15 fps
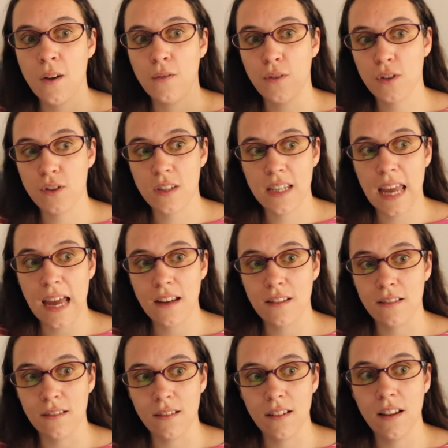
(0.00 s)
for the
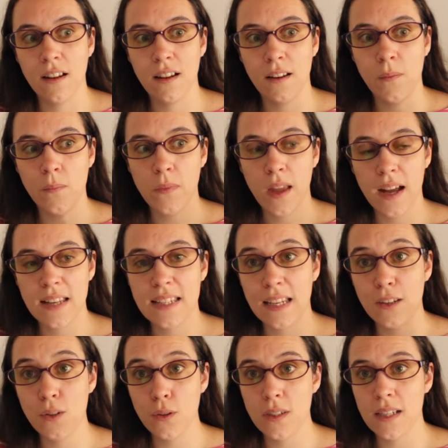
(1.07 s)
schedule, and
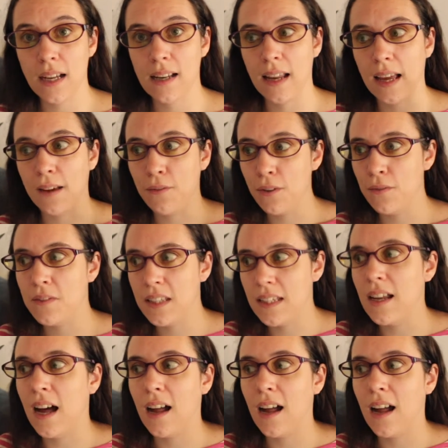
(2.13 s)
then do that like 15